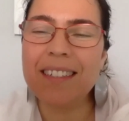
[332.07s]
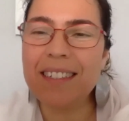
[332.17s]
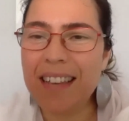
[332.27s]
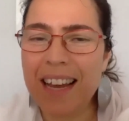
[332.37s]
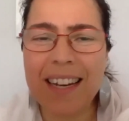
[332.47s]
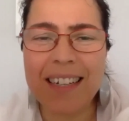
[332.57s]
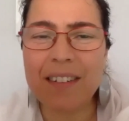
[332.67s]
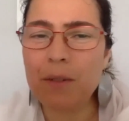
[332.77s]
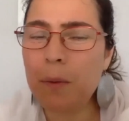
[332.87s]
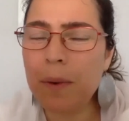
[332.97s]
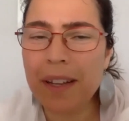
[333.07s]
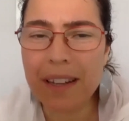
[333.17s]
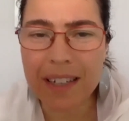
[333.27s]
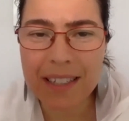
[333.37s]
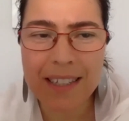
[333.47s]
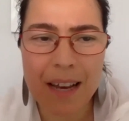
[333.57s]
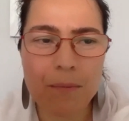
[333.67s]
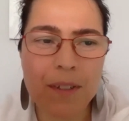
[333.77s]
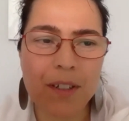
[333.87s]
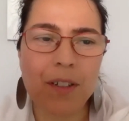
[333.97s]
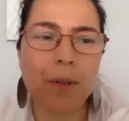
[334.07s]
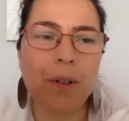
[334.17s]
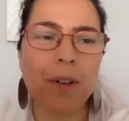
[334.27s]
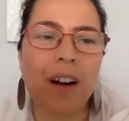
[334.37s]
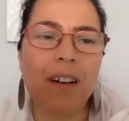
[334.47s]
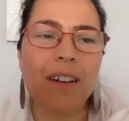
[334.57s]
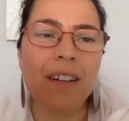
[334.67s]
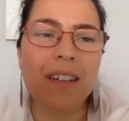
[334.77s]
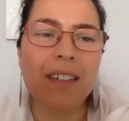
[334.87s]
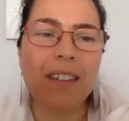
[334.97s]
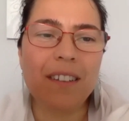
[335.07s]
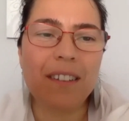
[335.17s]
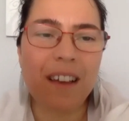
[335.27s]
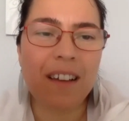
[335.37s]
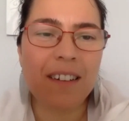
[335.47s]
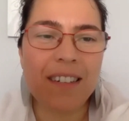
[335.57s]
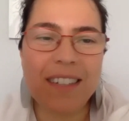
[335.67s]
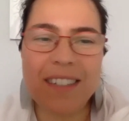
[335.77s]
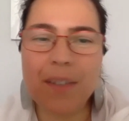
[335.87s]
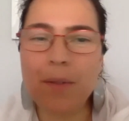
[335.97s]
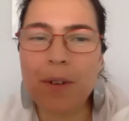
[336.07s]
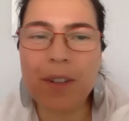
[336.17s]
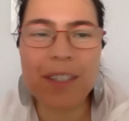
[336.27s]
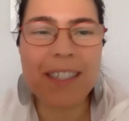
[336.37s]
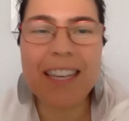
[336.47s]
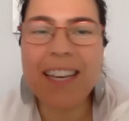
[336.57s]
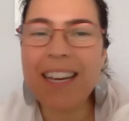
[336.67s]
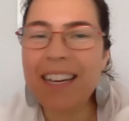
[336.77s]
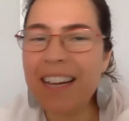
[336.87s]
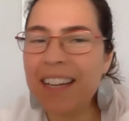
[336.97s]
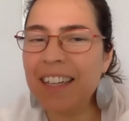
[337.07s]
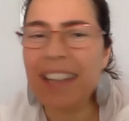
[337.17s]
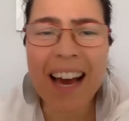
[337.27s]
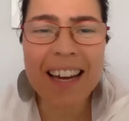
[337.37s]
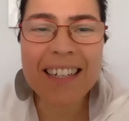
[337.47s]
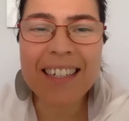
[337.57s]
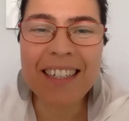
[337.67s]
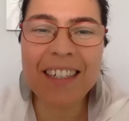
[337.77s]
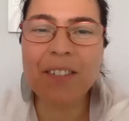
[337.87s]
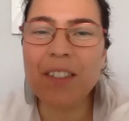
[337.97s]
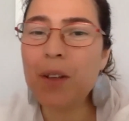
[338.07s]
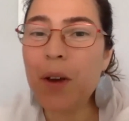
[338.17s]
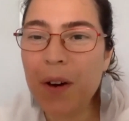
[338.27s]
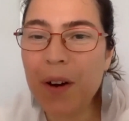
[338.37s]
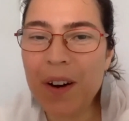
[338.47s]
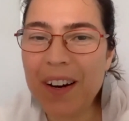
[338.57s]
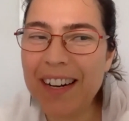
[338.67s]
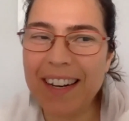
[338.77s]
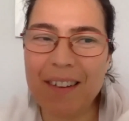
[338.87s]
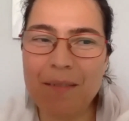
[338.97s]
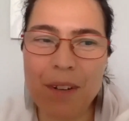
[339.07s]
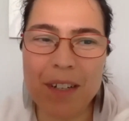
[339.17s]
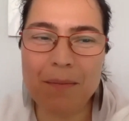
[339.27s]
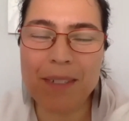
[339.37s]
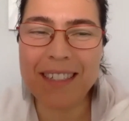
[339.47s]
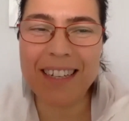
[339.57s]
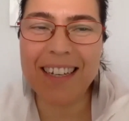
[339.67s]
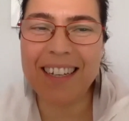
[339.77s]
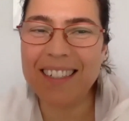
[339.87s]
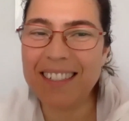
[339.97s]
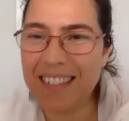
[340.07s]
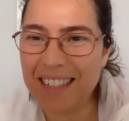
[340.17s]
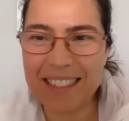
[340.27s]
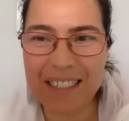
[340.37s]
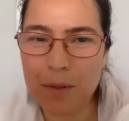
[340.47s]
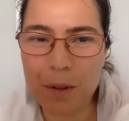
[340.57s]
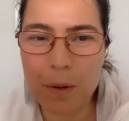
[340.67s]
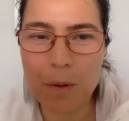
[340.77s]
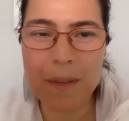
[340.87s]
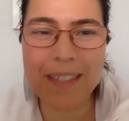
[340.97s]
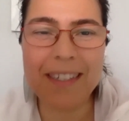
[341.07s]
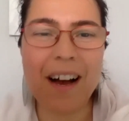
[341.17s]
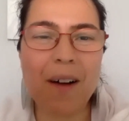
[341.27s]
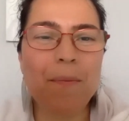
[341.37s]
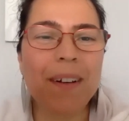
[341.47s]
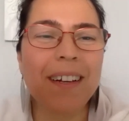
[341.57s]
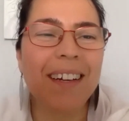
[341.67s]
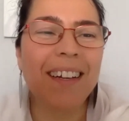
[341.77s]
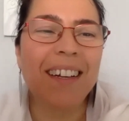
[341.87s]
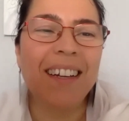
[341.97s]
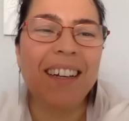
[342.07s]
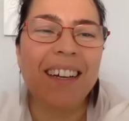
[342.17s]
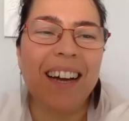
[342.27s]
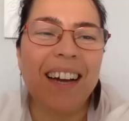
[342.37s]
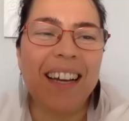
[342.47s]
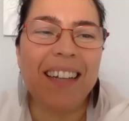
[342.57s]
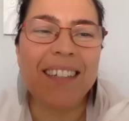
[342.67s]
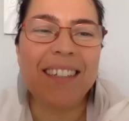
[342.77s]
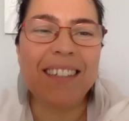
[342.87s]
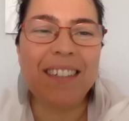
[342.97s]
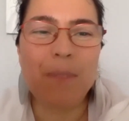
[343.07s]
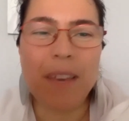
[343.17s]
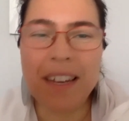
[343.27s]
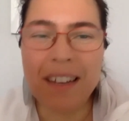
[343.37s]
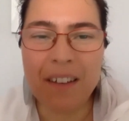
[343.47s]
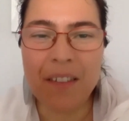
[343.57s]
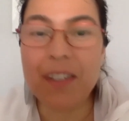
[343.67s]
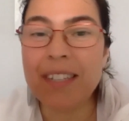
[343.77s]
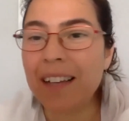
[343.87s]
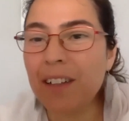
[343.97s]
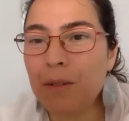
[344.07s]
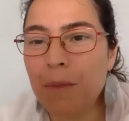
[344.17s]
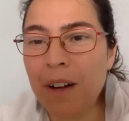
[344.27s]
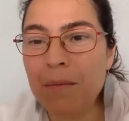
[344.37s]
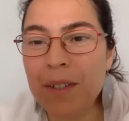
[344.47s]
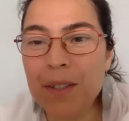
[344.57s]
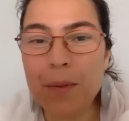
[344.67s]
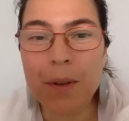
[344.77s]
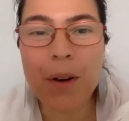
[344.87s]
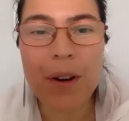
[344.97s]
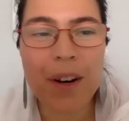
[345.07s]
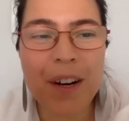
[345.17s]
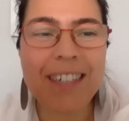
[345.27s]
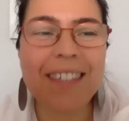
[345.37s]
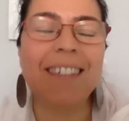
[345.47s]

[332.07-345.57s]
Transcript: said that we will accept the Torah. The thunders were seen and the lightning was heard, and I'm not mistaken, the senses were all mixed up. And the beginning of the 10 Commandments were heard,